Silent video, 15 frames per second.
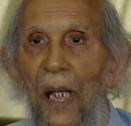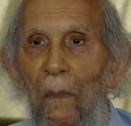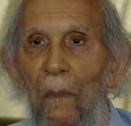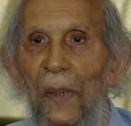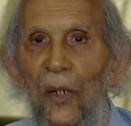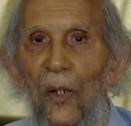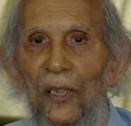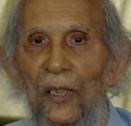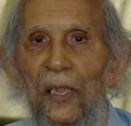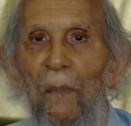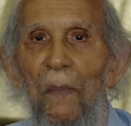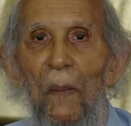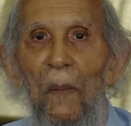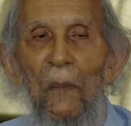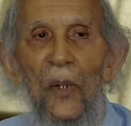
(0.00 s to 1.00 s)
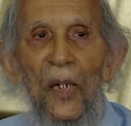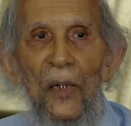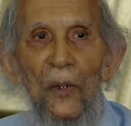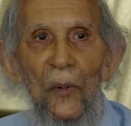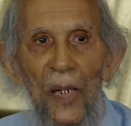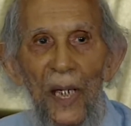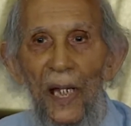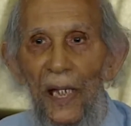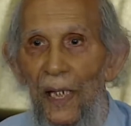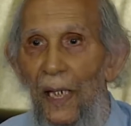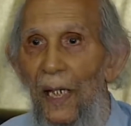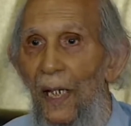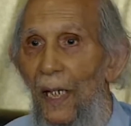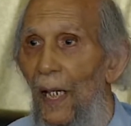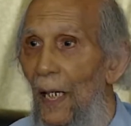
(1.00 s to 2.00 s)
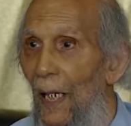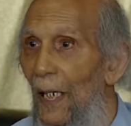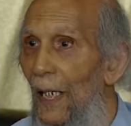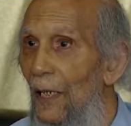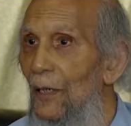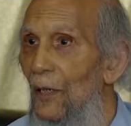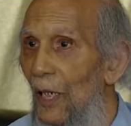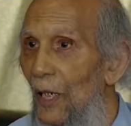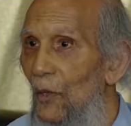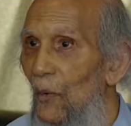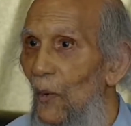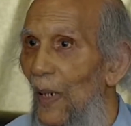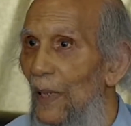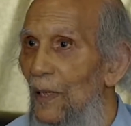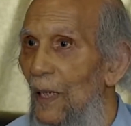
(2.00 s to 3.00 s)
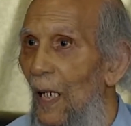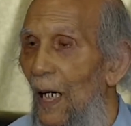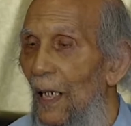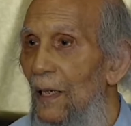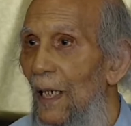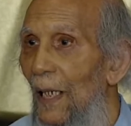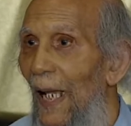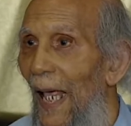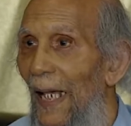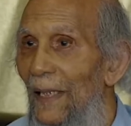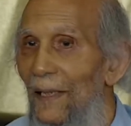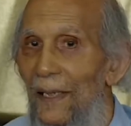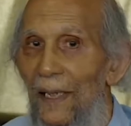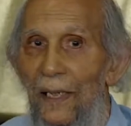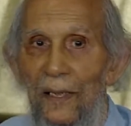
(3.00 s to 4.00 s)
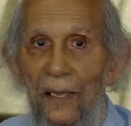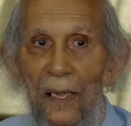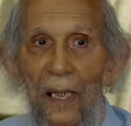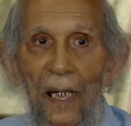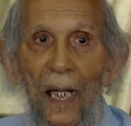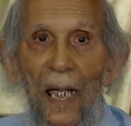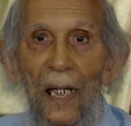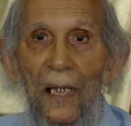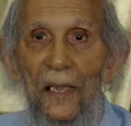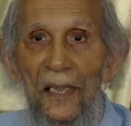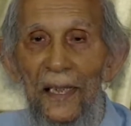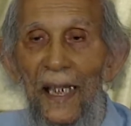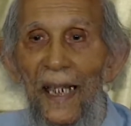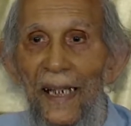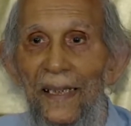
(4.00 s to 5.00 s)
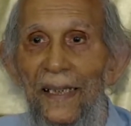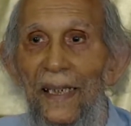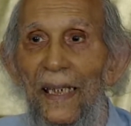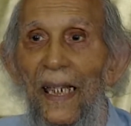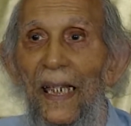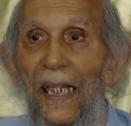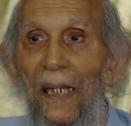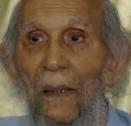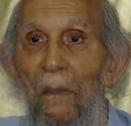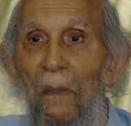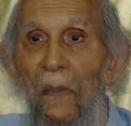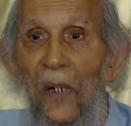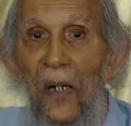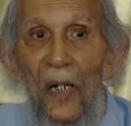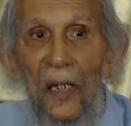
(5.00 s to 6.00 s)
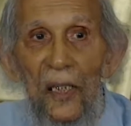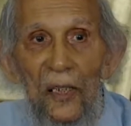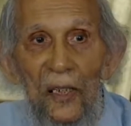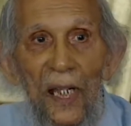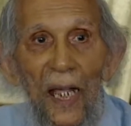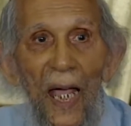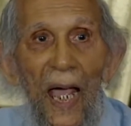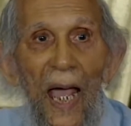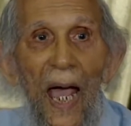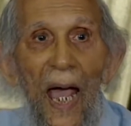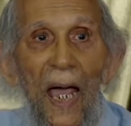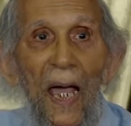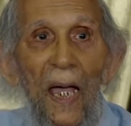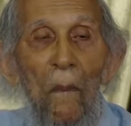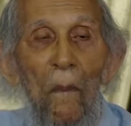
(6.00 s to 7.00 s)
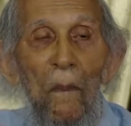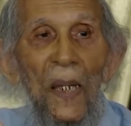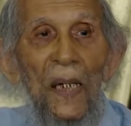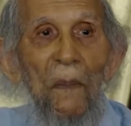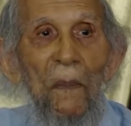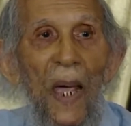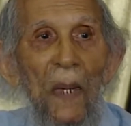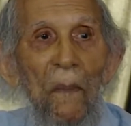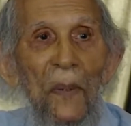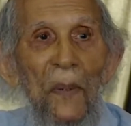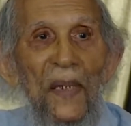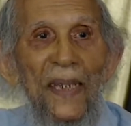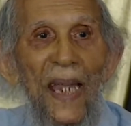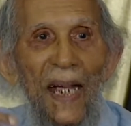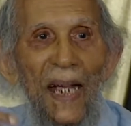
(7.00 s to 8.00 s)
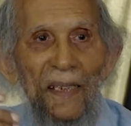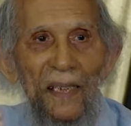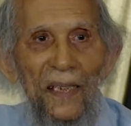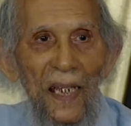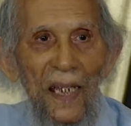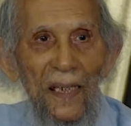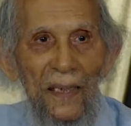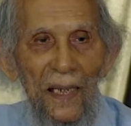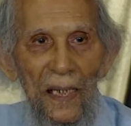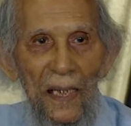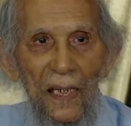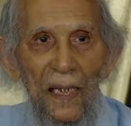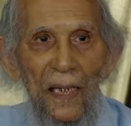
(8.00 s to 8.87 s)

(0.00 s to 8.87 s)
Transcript: Because the memory really is what underlies this. CXC emerged bit by bit accidentally.